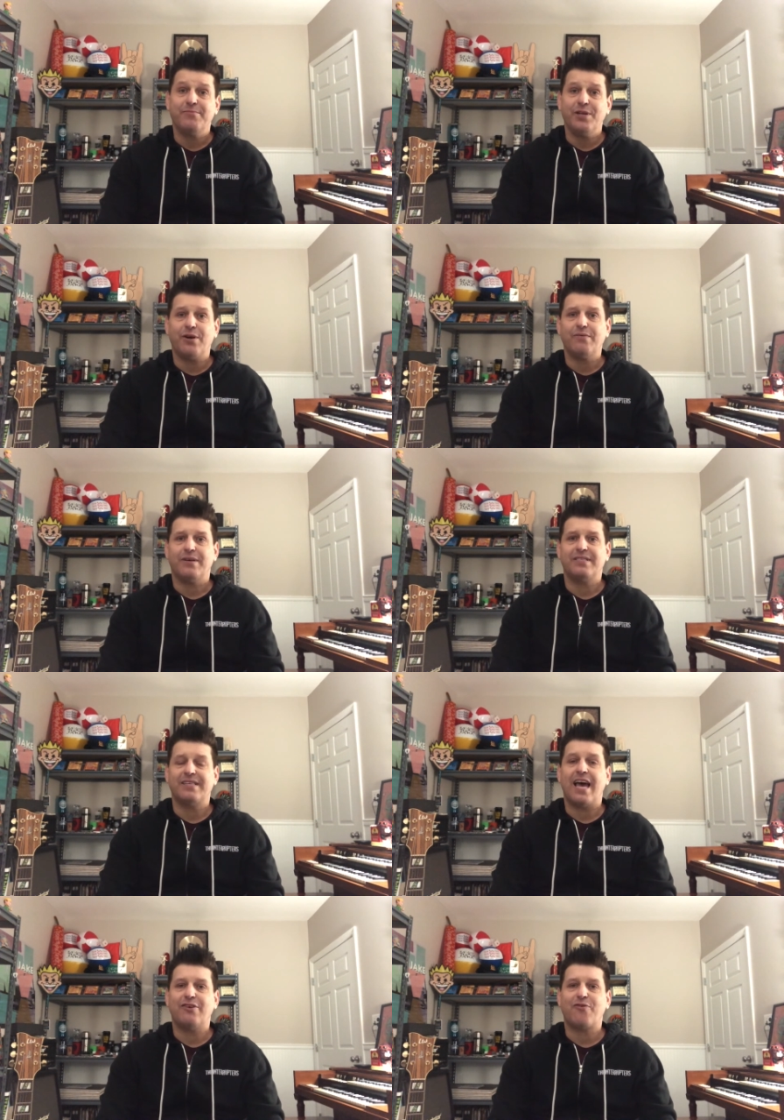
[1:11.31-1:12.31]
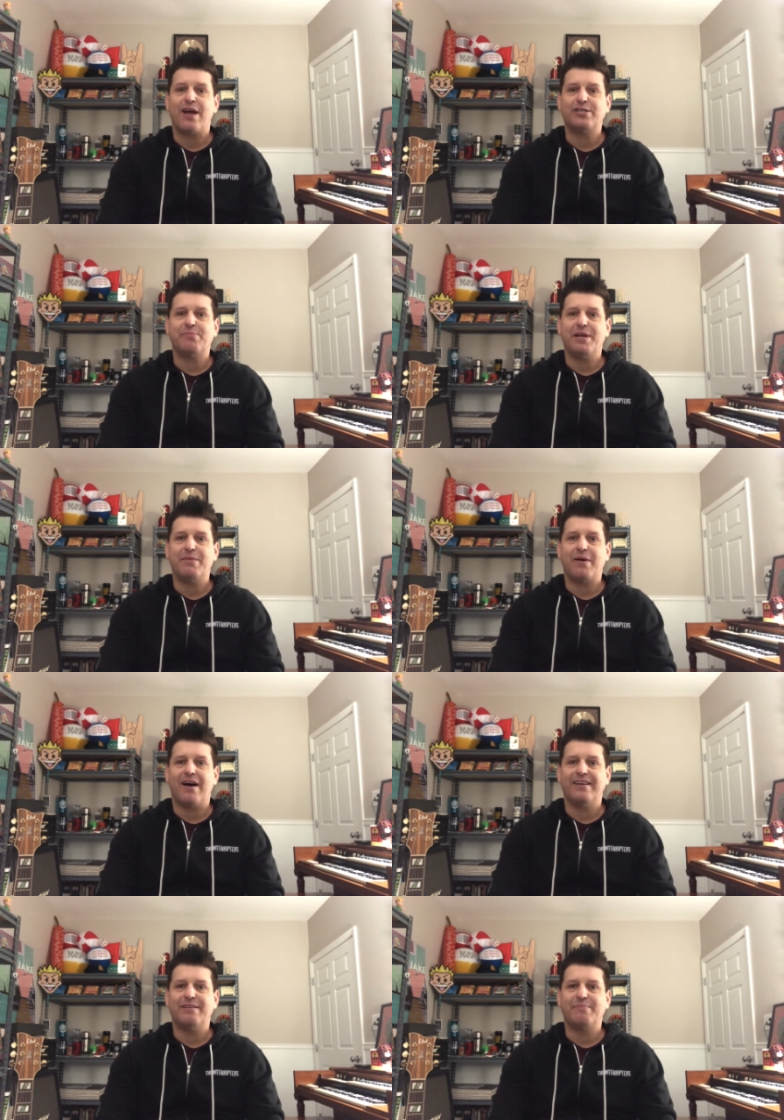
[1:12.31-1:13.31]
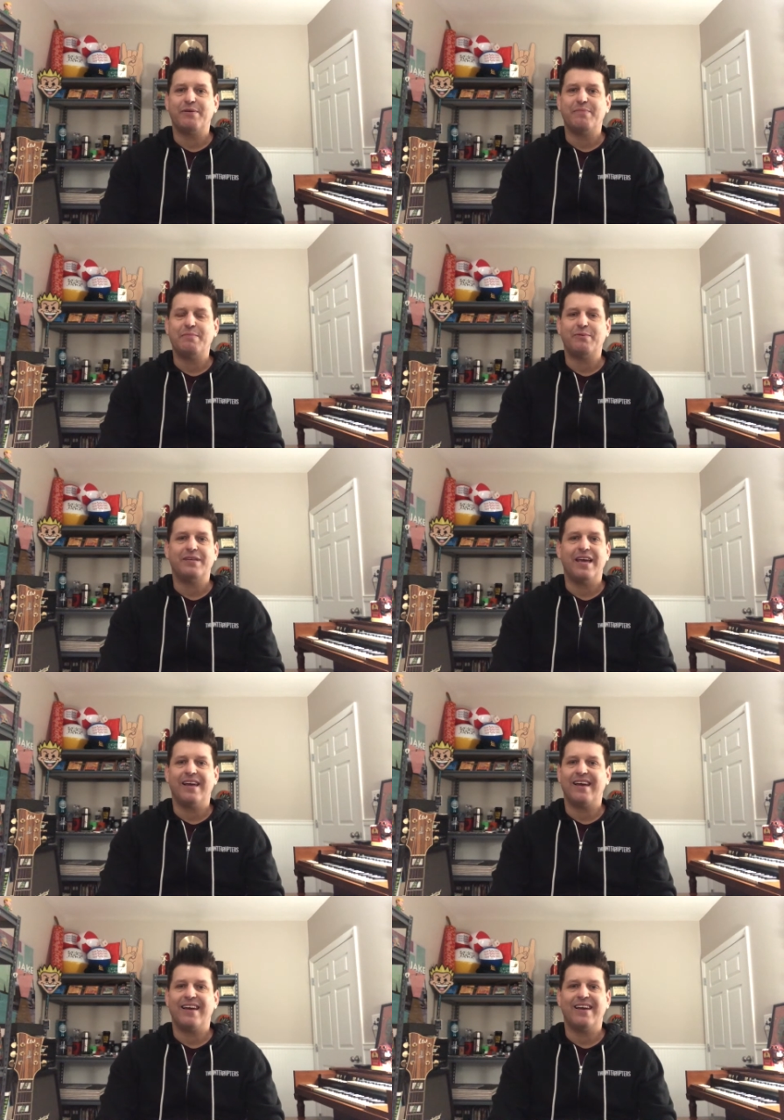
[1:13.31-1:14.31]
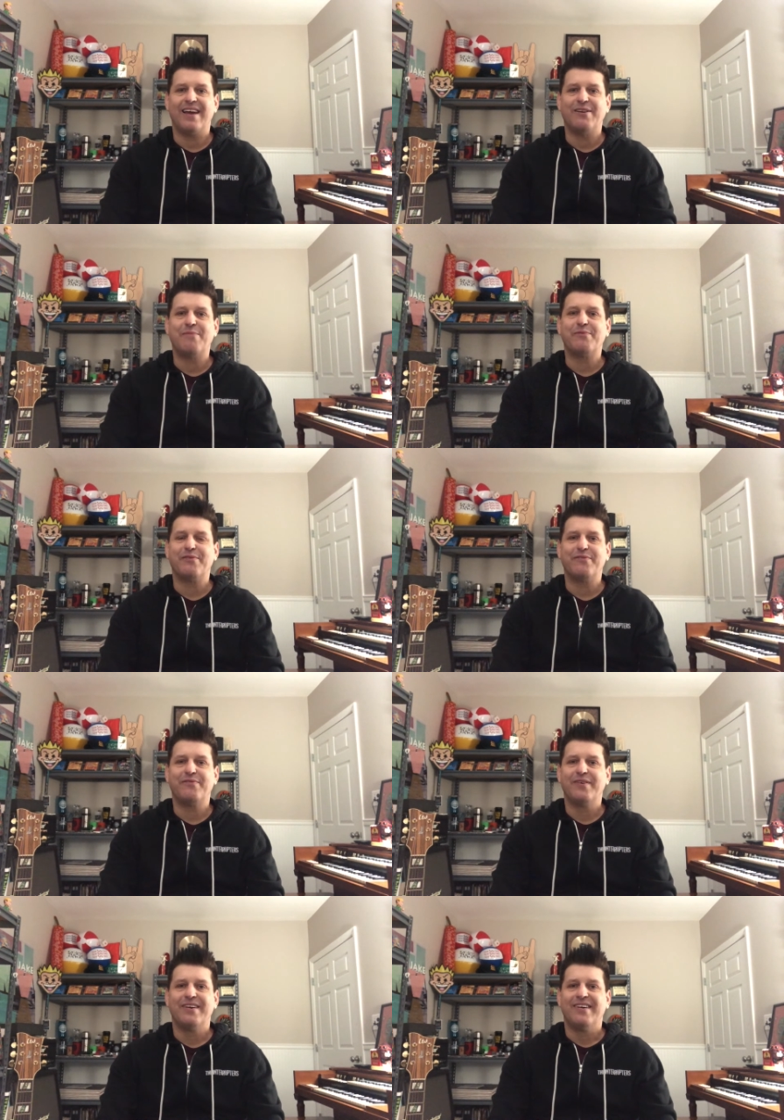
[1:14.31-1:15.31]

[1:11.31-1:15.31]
you know a sad, tragic meaning behind it, but people take a, a number of